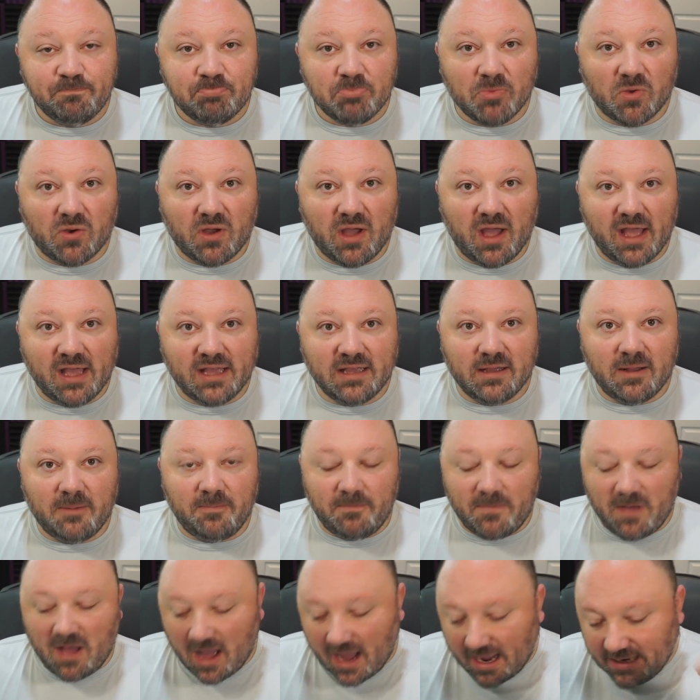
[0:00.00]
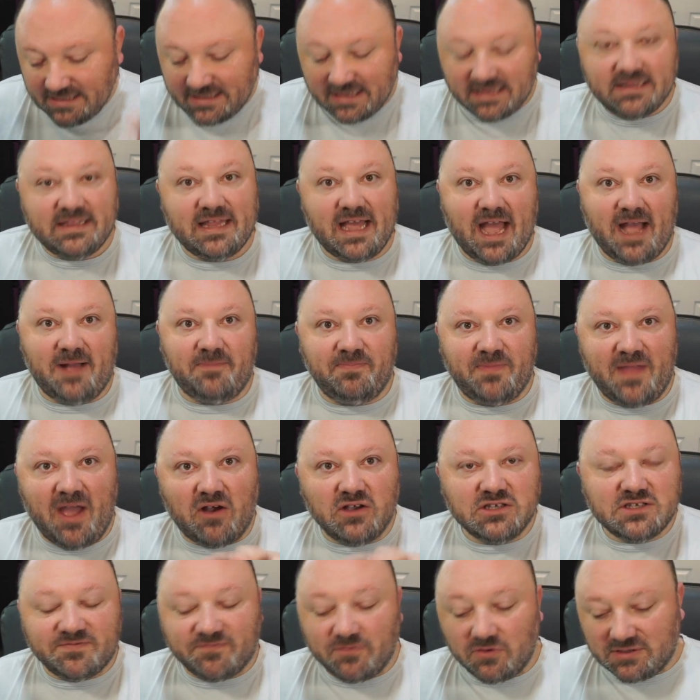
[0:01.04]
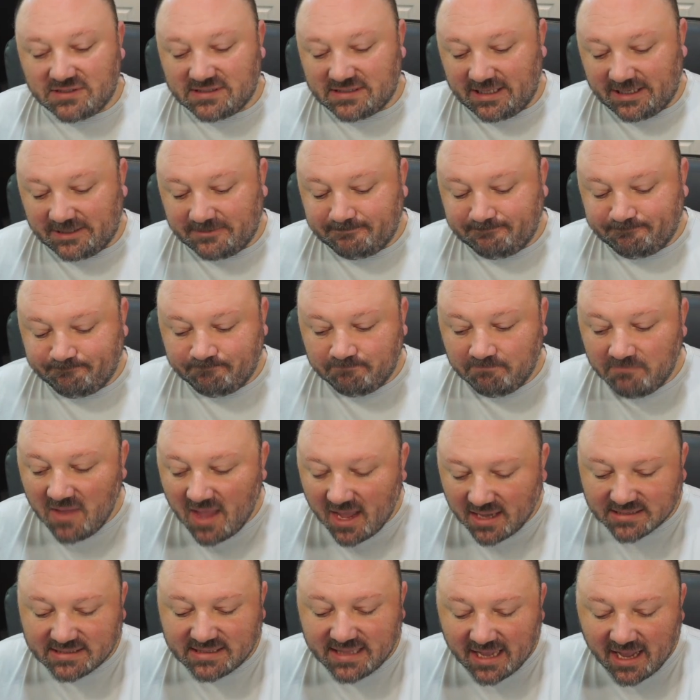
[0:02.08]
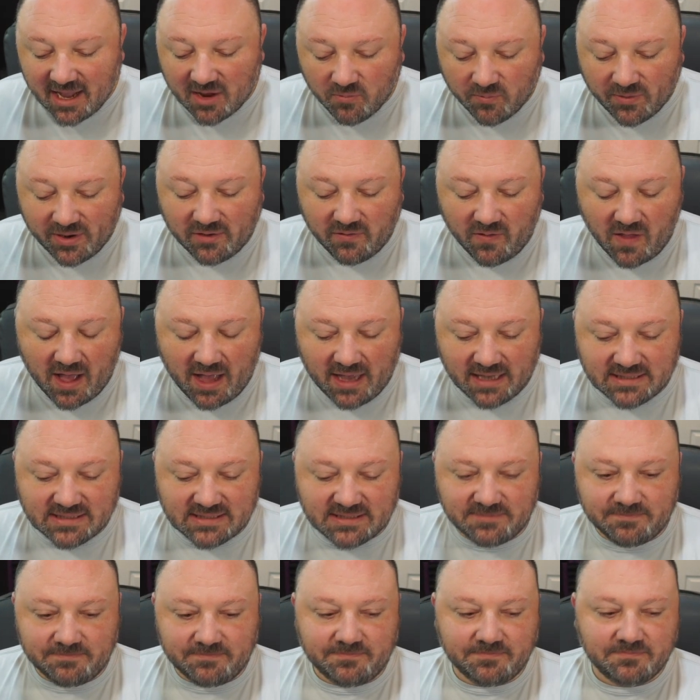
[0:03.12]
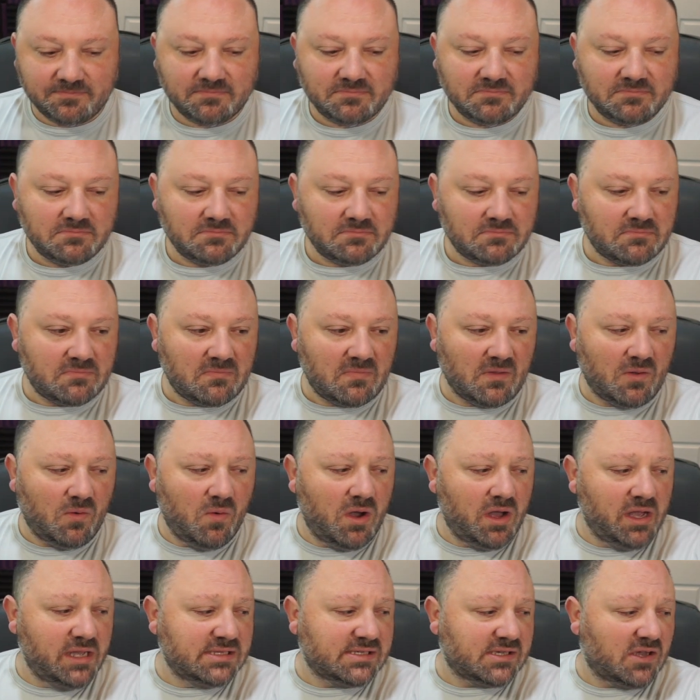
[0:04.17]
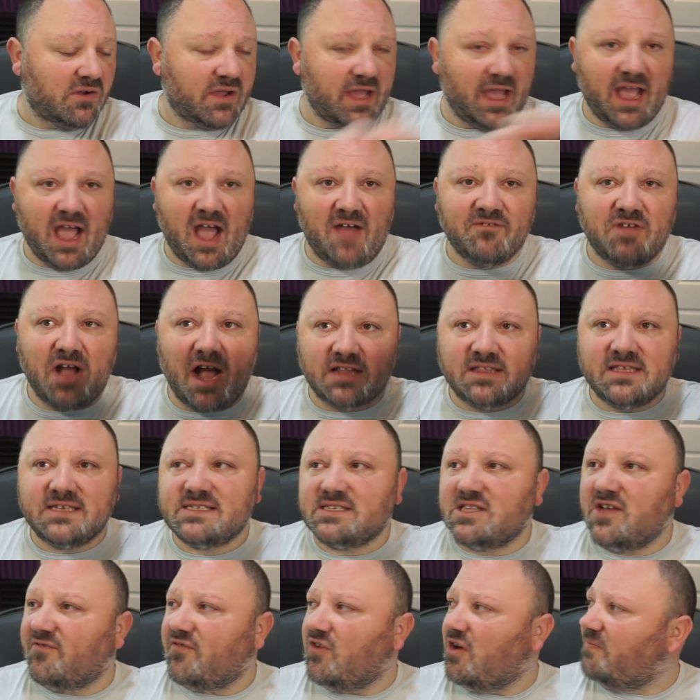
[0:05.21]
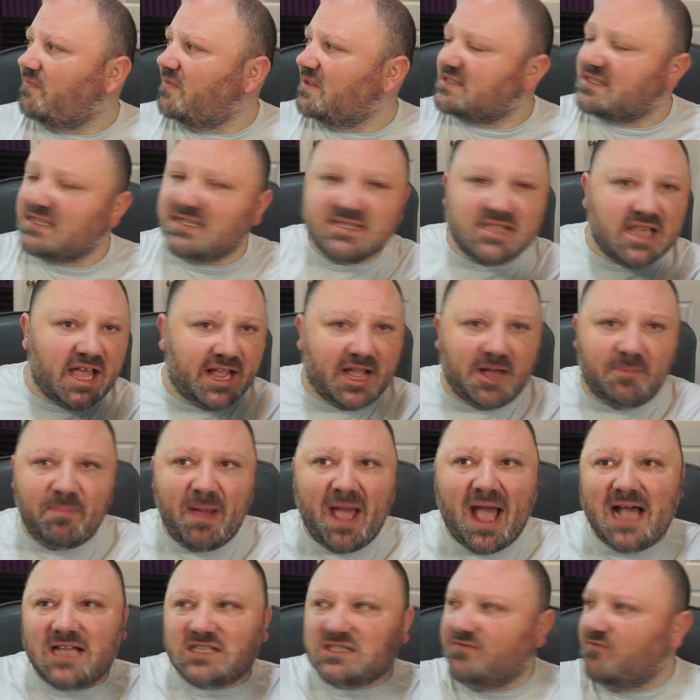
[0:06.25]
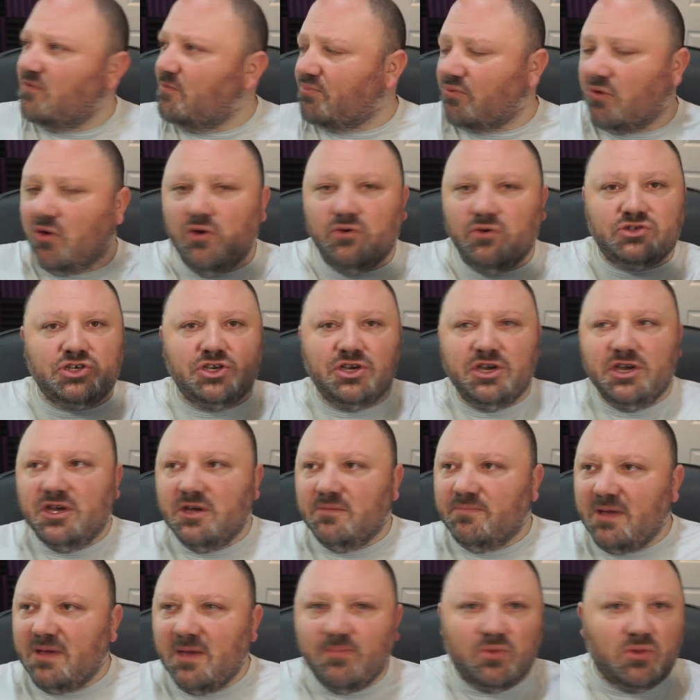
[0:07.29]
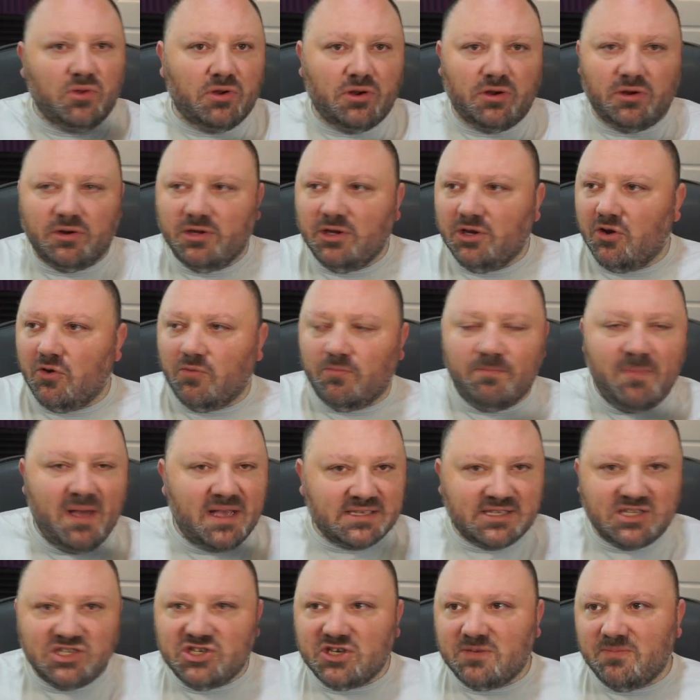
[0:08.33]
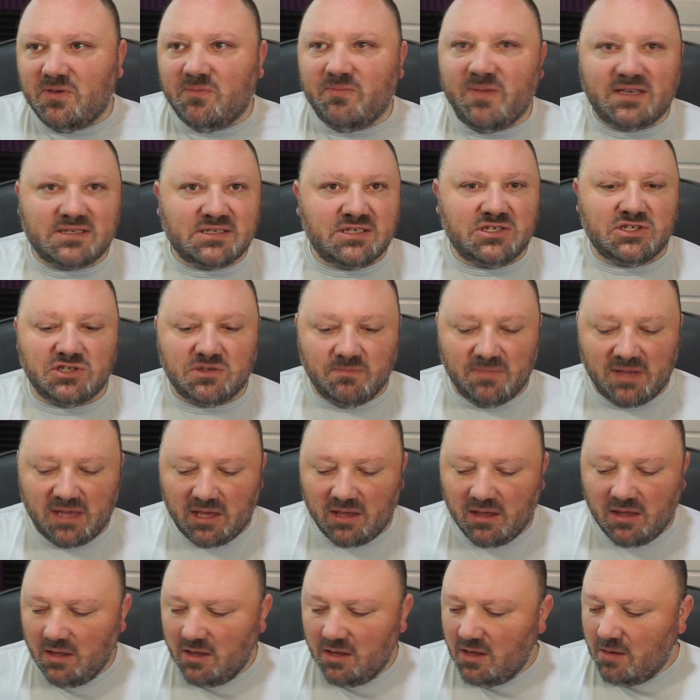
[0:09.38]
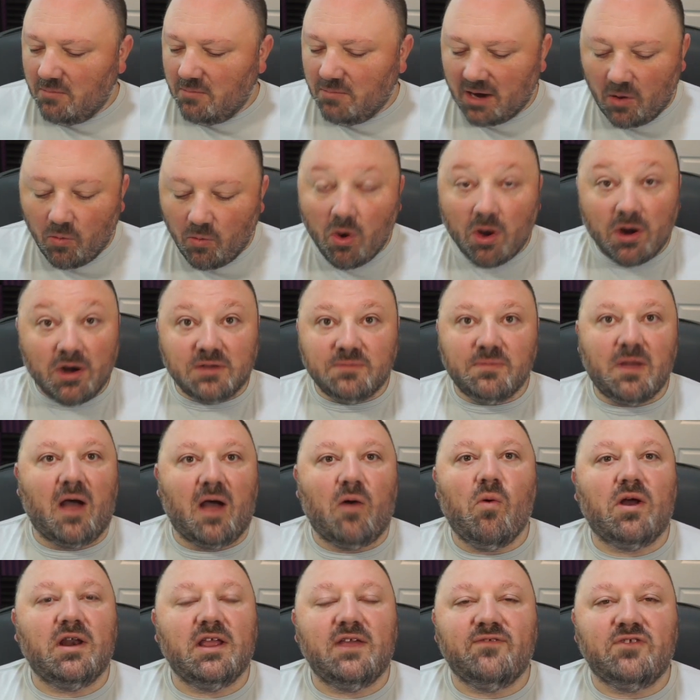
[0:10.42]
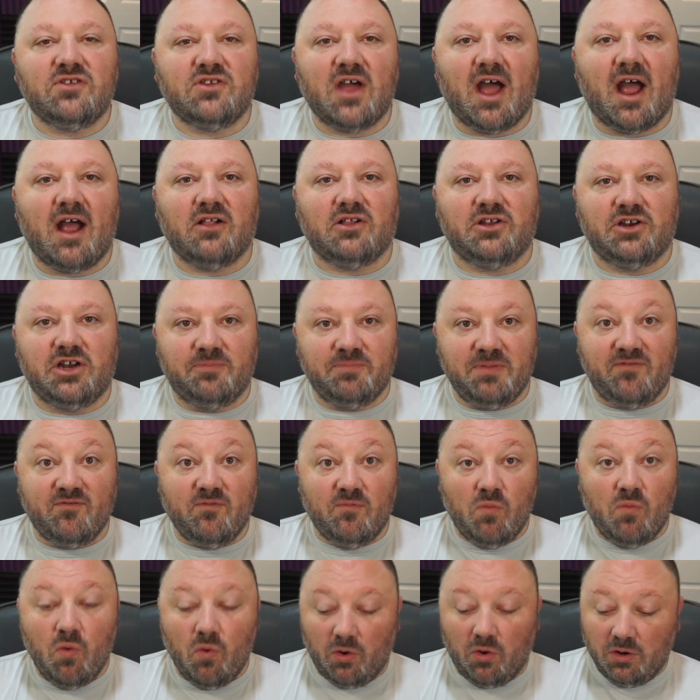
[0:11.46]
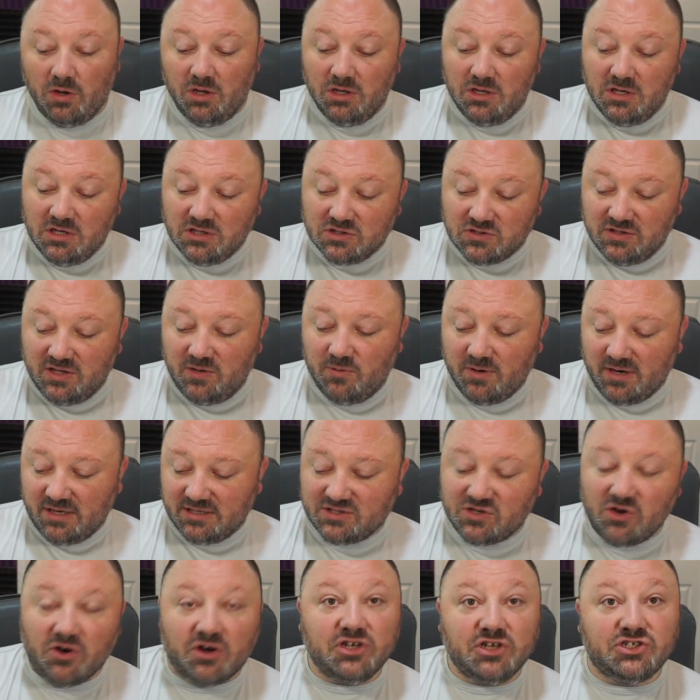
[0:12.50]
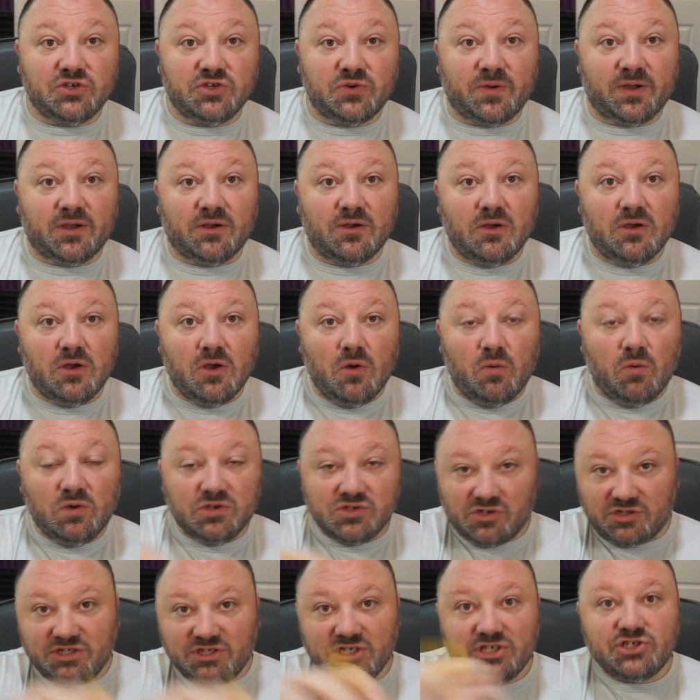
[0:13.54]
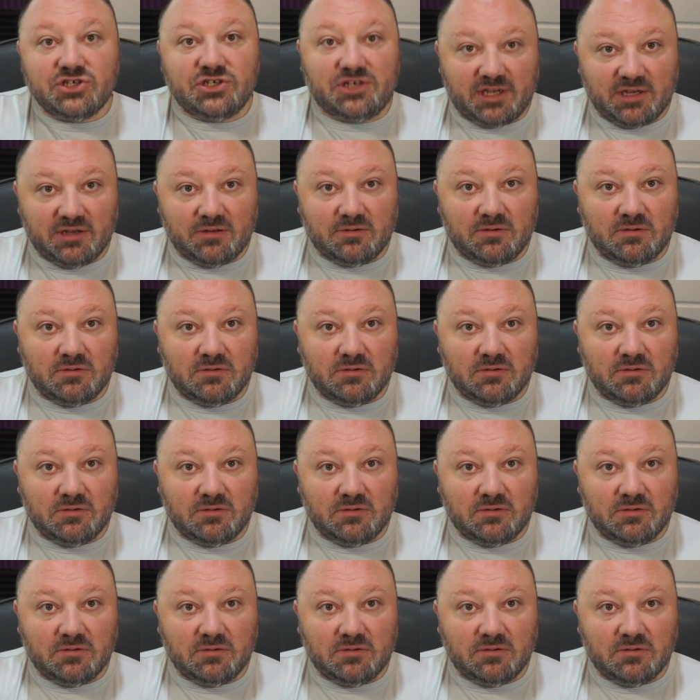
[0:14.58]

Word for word: Okay? I did that. That was the first thing. Next thing I realized was okay i've got this stuff up this is like a passive approach people are you know messaging me messaging me but i want to i want to even dial it up even more so then what i started doing was auditioning